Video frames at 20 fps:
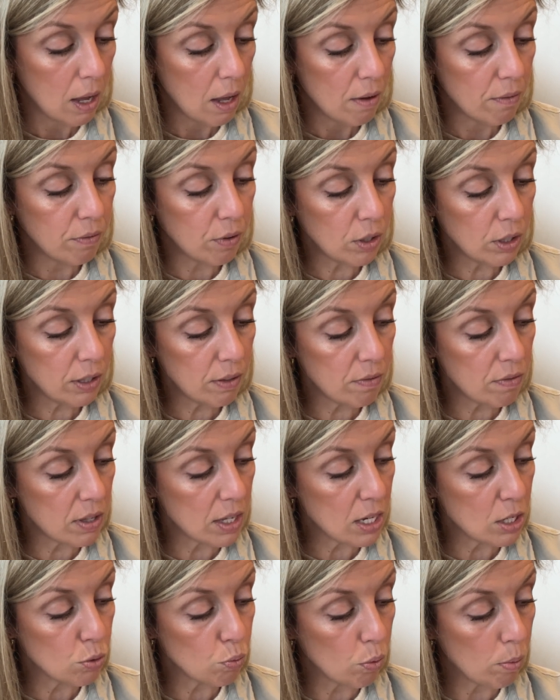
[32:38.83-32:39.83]
Full of
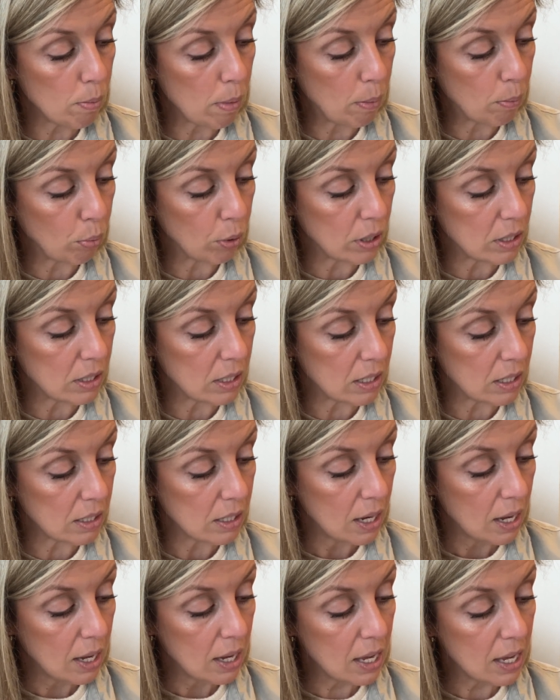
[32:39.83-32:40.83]
these remembrances,
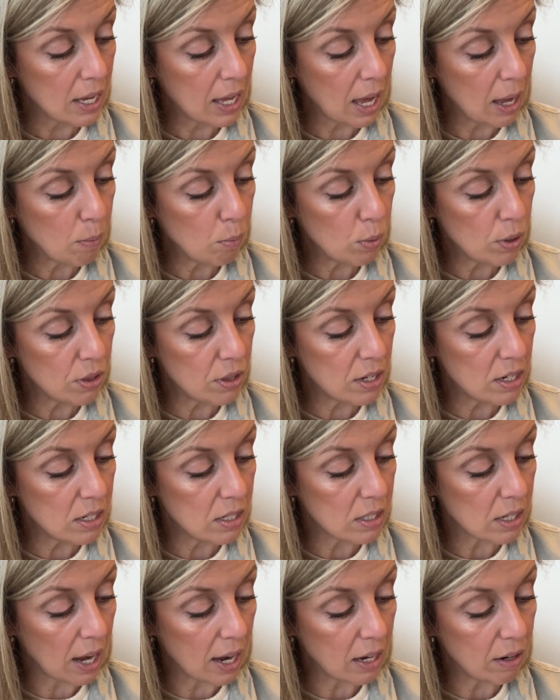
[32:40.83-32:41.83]
he came within
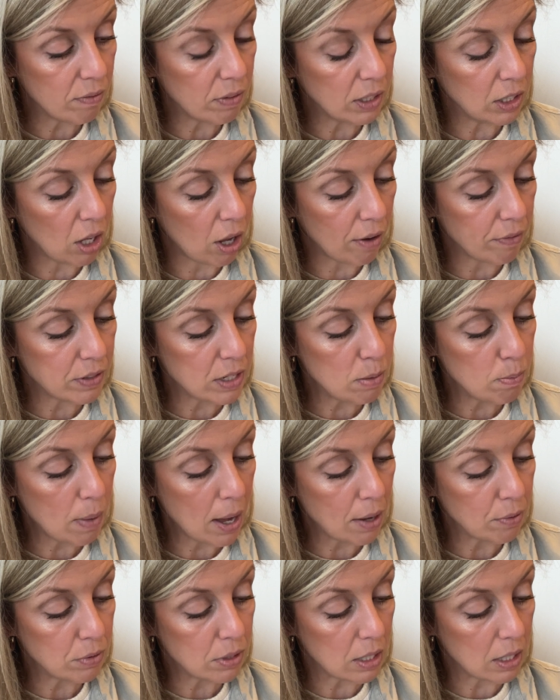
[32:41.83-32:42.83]
sight of a lofty
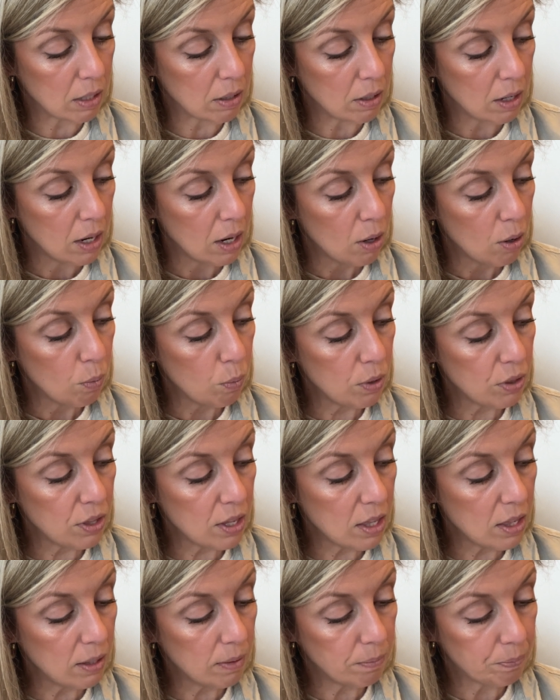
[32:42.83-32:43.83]
mountain,
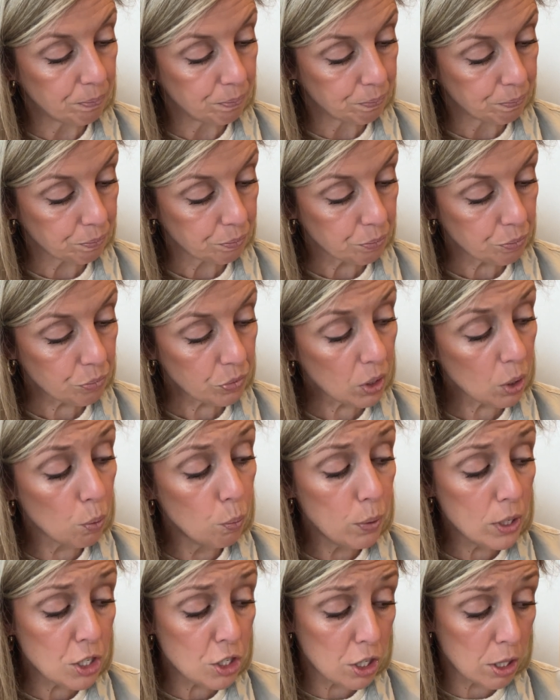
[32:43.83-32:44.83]
within
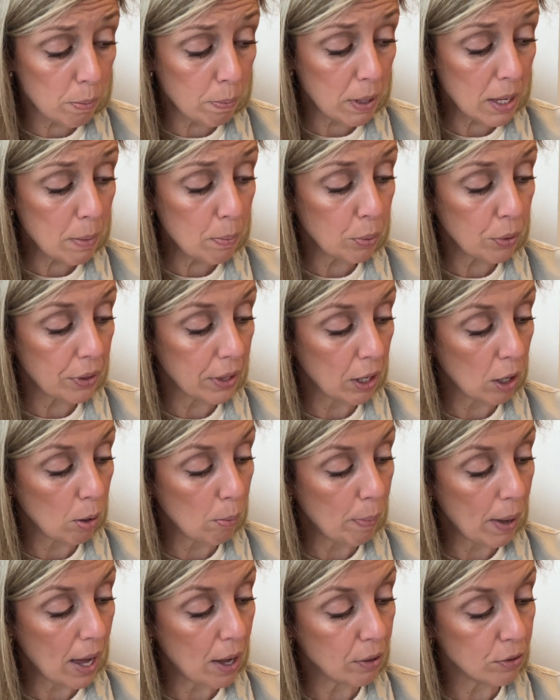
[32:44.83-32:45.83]
which the people
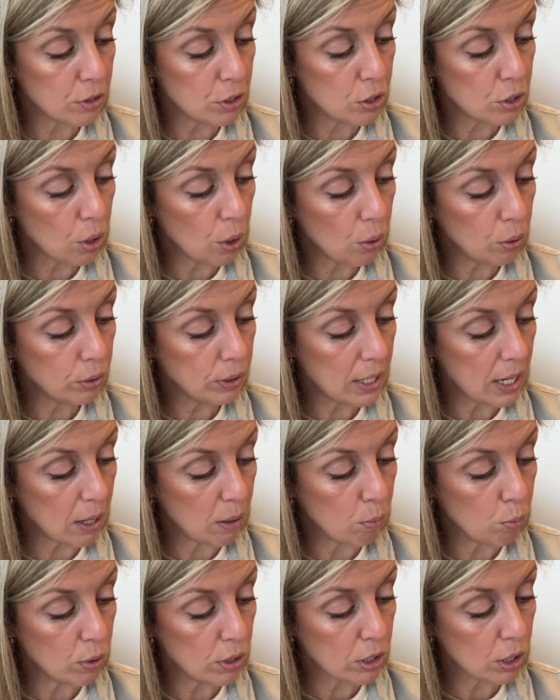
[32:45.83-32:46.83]
thereabouts told
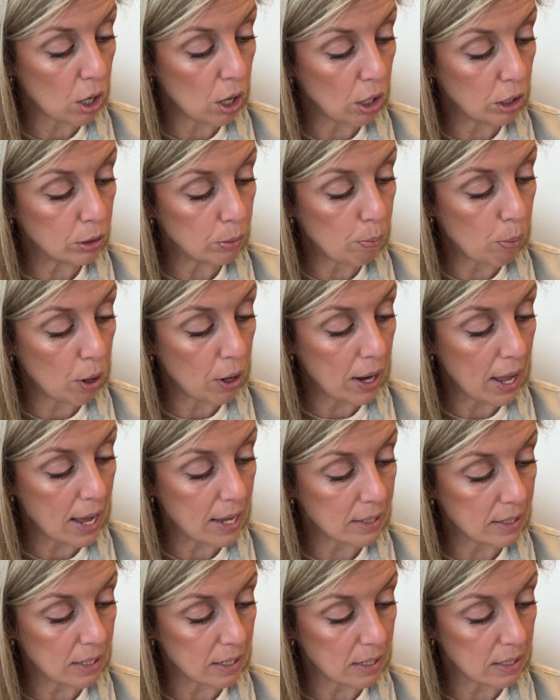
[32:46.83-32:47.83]
him was called
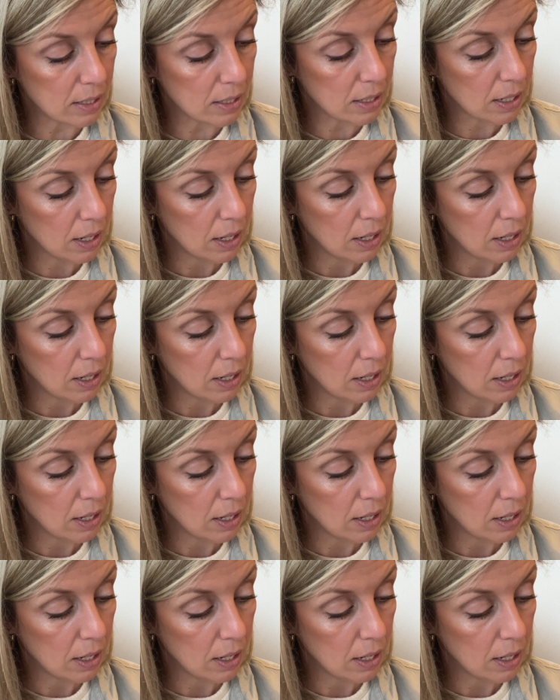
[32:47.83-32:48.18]
Parnassus.